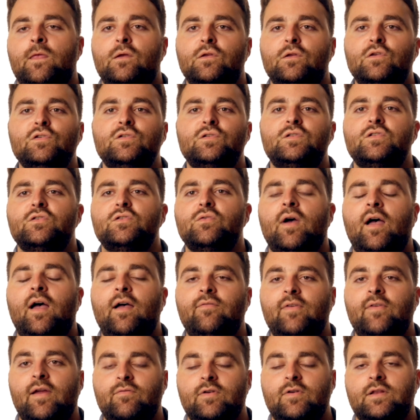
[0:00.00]
you do
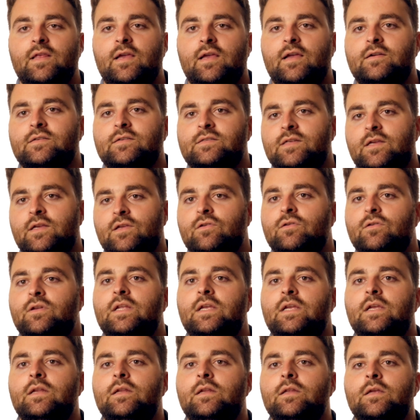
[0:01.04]
have everything else that you
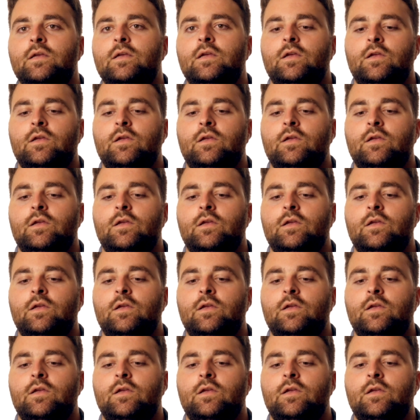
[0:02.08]
need.